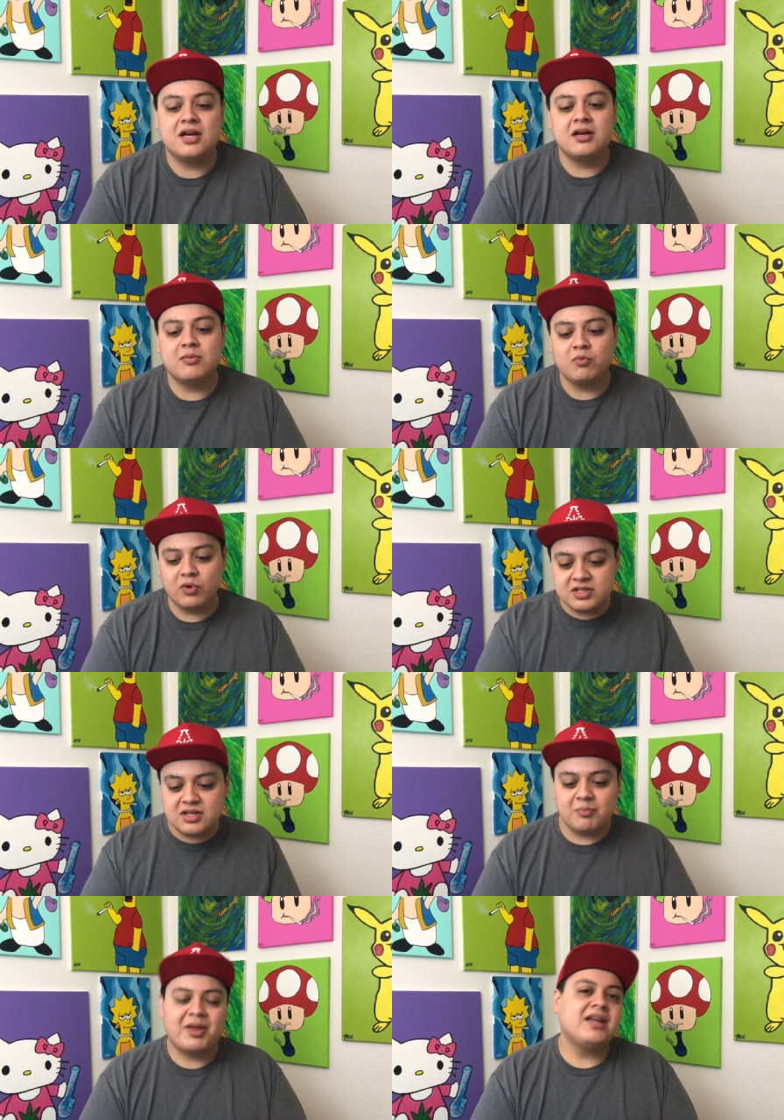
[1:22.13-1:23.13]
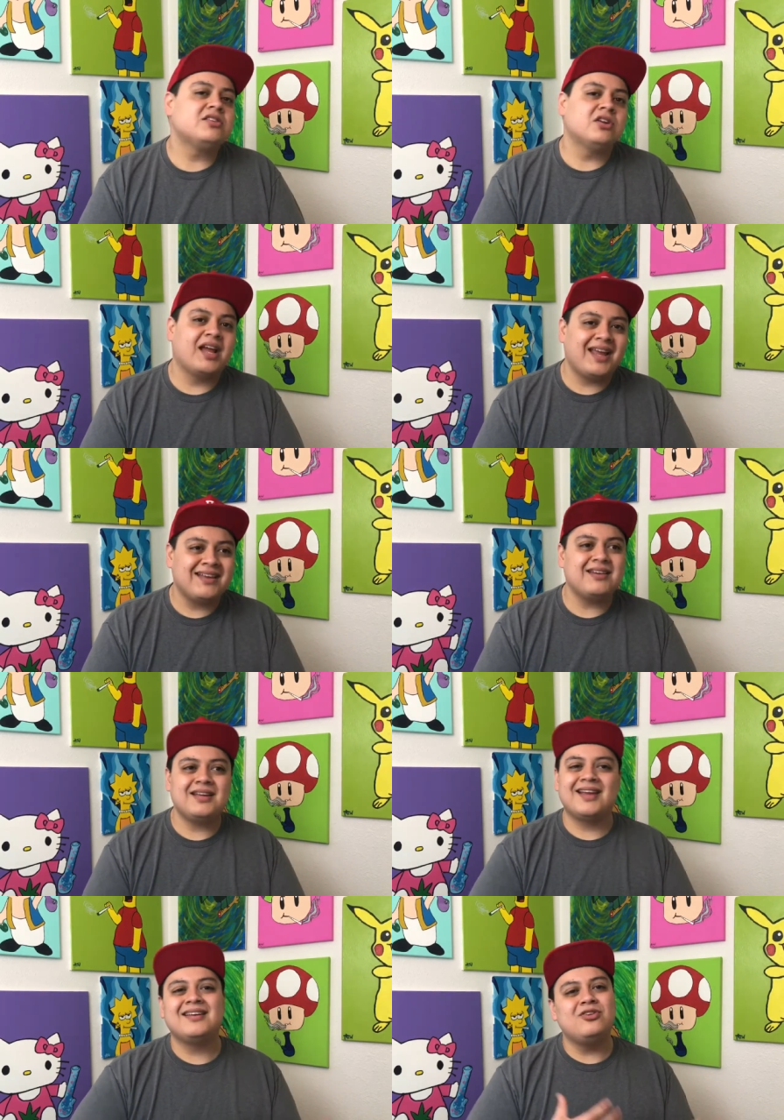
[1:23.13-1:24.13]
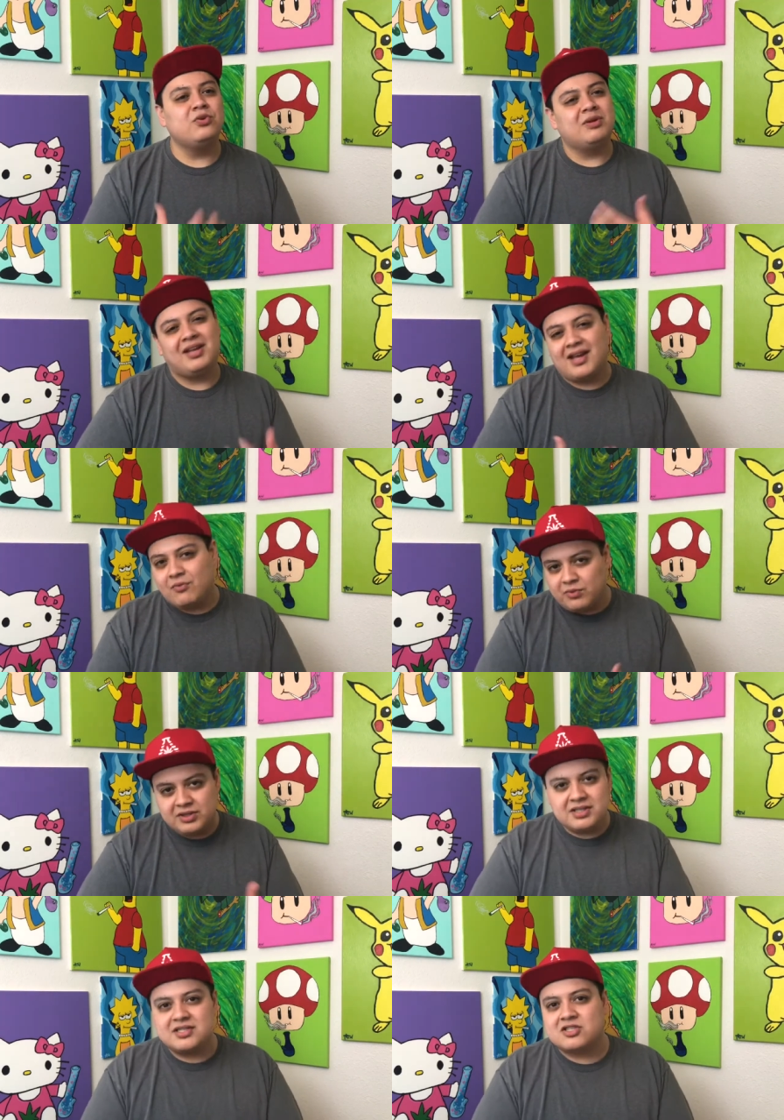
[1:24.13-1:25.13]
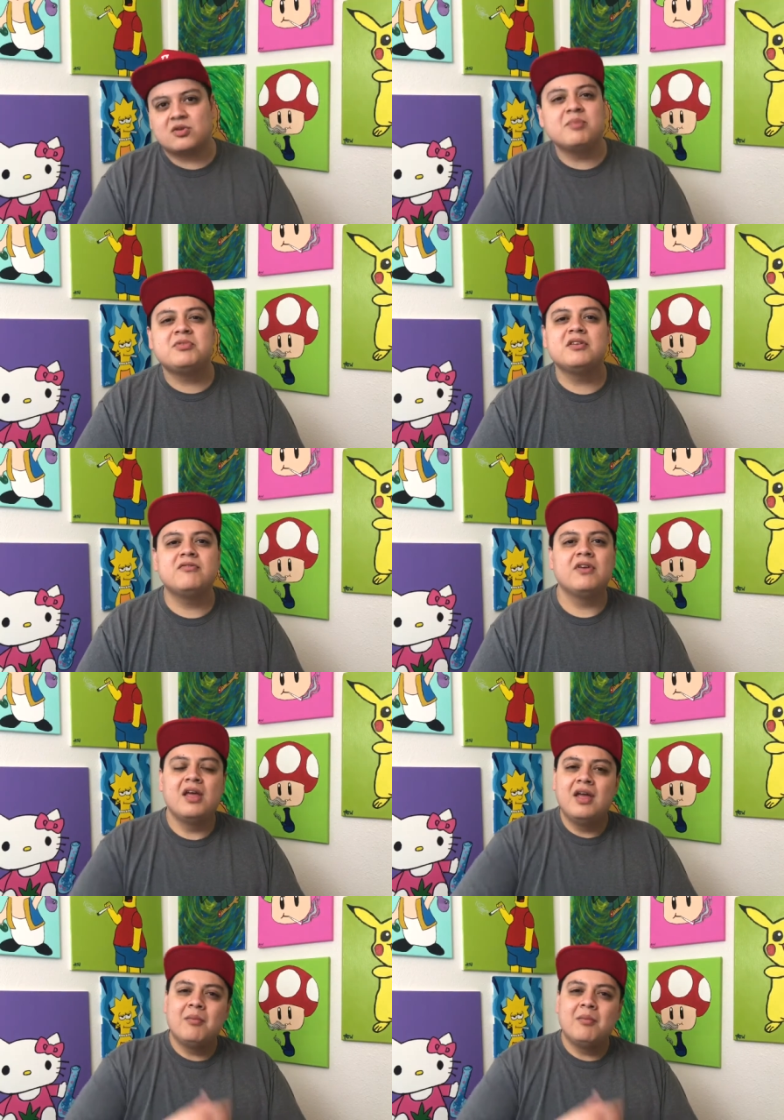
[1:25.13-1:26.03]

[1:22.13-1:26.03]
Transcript: Words on a page are handy and you can get really descriptive,